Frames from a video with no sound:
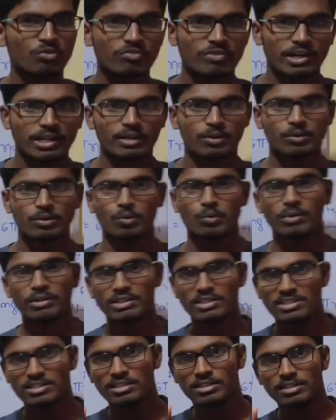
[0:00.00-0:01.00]
to find out
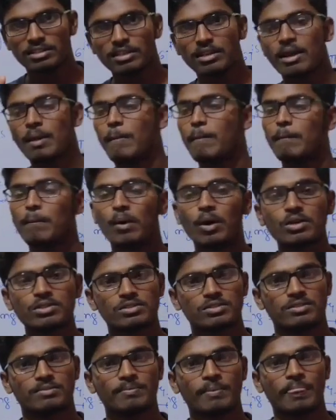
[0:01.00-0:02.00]
what is the
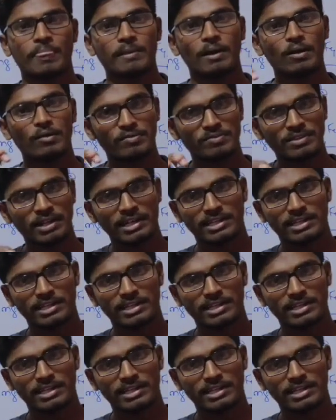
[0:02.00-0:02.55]
mass of